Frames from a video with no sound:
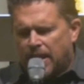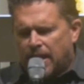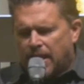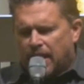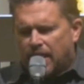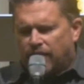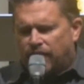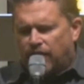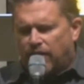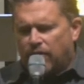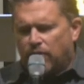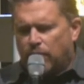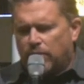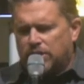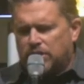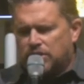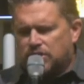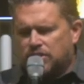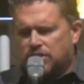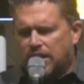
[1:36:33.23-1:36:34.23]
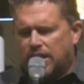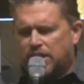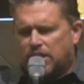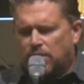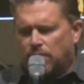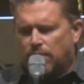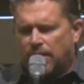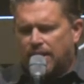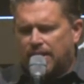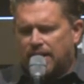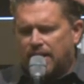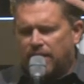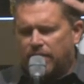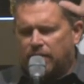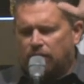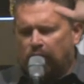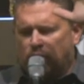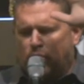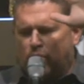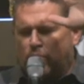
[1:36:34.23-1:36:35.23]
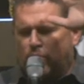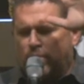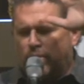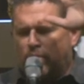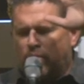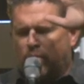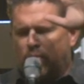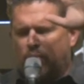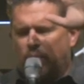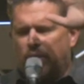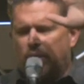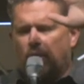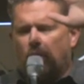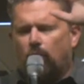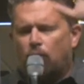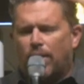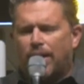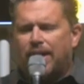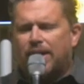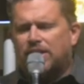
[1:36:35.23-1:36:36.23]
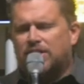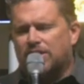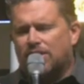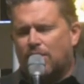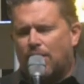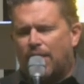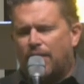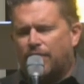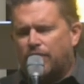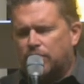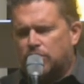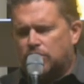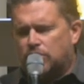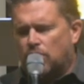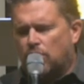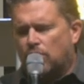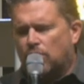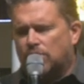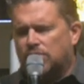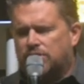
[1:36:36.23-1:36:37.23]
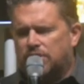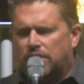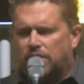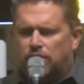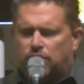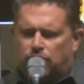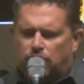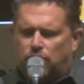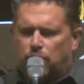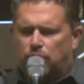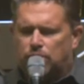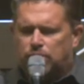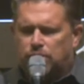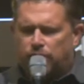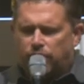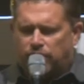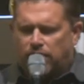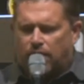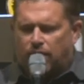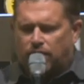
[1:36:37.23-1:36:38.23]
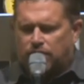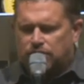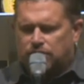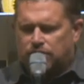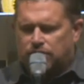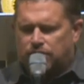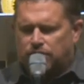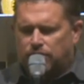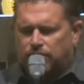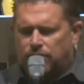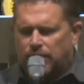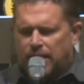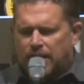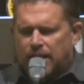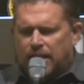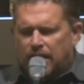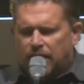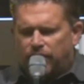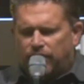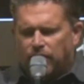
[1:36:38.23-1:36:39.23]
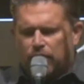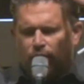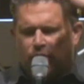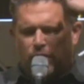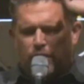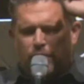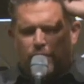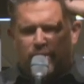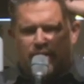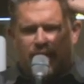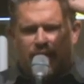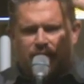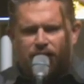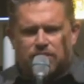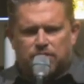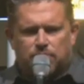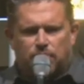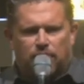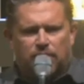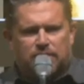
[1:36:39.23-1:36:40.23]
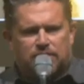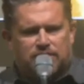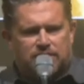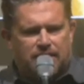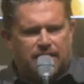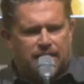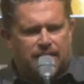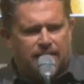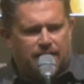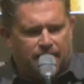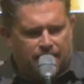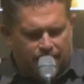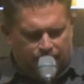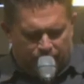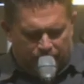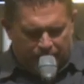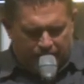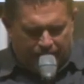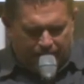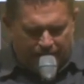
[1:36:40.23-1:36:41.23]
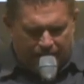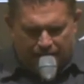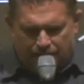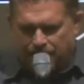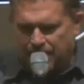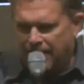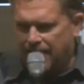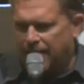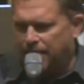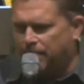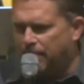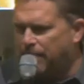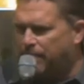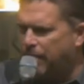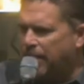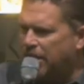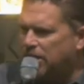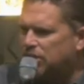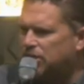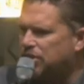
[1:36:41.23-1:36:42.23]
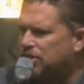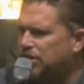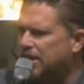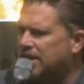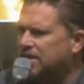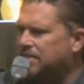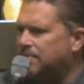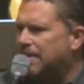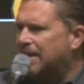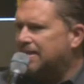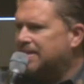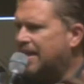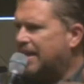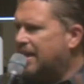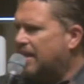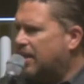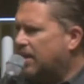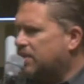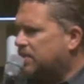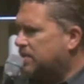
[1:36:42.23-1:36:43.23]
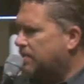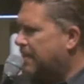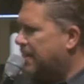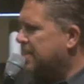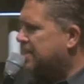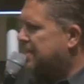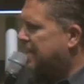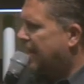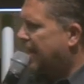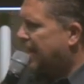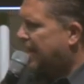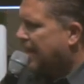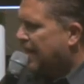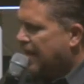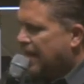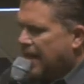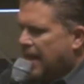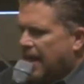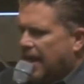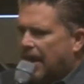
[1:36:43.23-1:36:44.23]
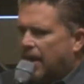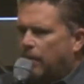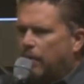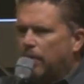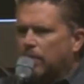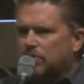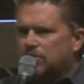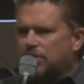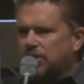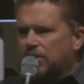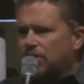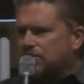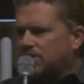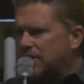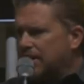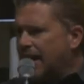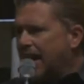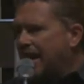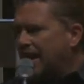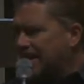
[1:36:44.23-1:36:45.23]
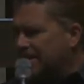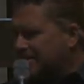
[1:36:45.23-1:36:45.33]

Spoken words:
And Father, we just thank You right now that, Lord, we are ready to go out those doors and do what You've called us to do. If you agree with that, this morning say, amen. Bless you. Shake somebody's hand, hug somebody's neck, and we will see you tonight at